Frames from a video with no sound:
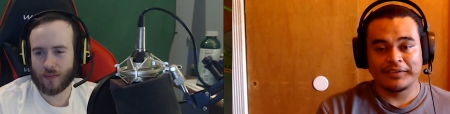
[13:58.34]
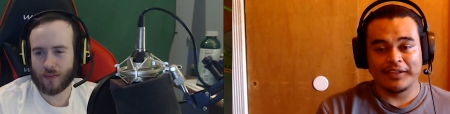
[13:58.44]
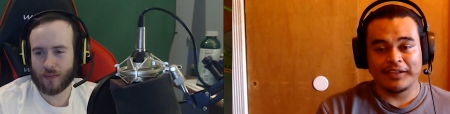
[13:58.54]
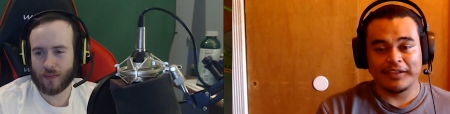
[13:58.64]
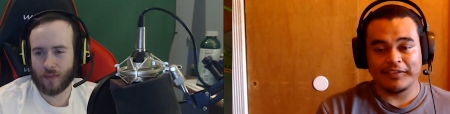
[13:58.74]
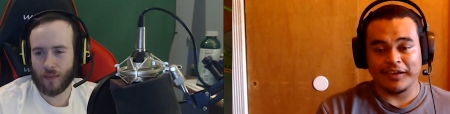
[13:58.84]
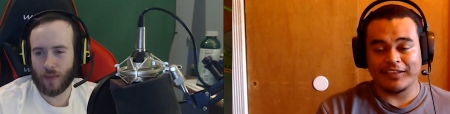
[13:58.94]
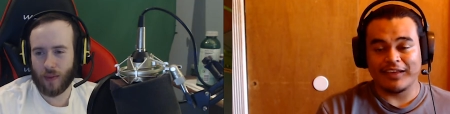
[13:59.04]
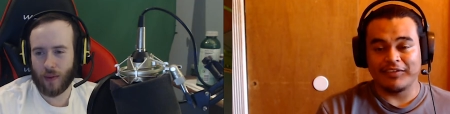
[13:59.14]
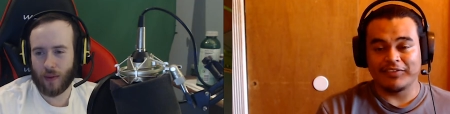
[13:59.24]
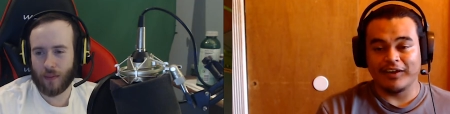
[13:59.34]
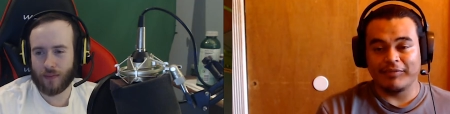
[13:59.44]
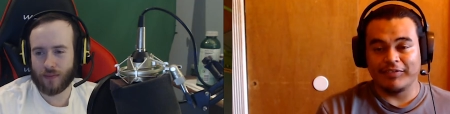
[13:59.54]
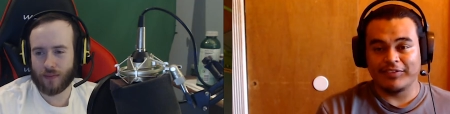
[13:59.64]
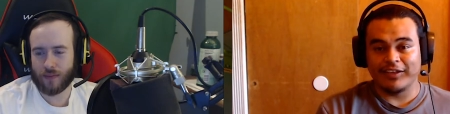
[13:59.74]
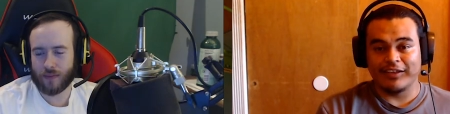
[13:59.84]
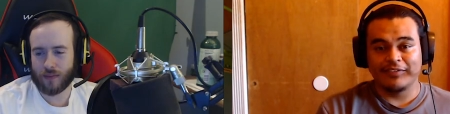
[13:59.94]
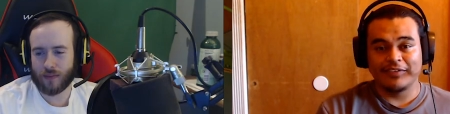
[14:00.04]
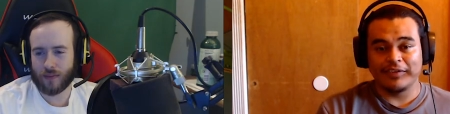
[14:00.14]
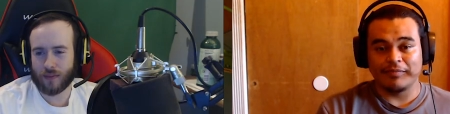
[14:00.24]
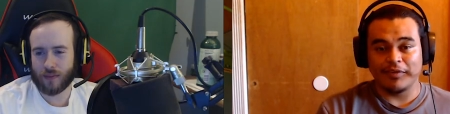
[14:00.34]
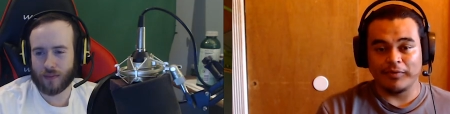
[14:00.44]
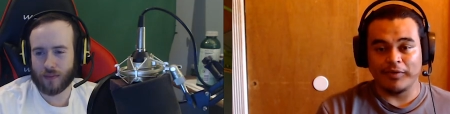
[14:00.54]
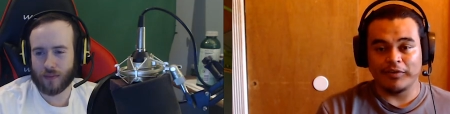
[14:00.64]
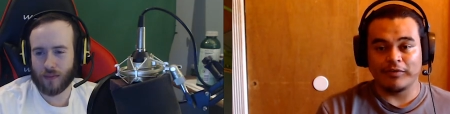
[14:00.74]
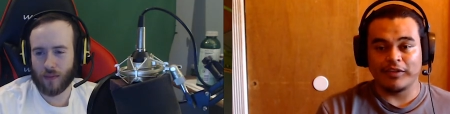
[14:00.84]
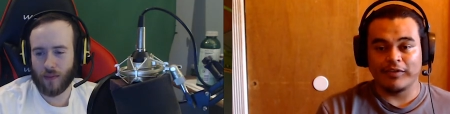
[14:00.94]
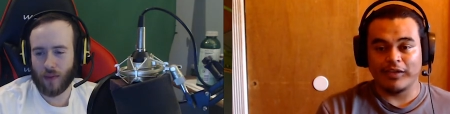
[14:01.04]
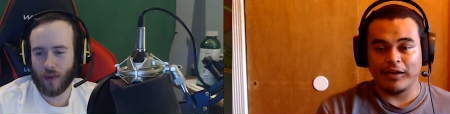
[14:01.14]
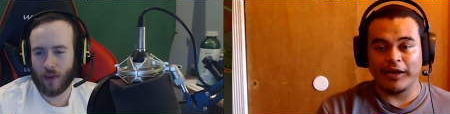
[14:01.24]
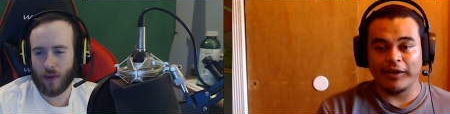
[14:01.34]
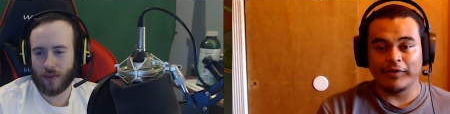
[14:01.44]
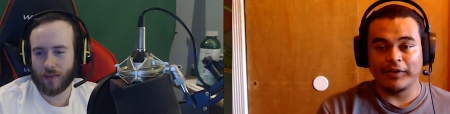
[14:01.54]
Speaker 1: This guy's having a time of his life. Must be great to be living like a pirate.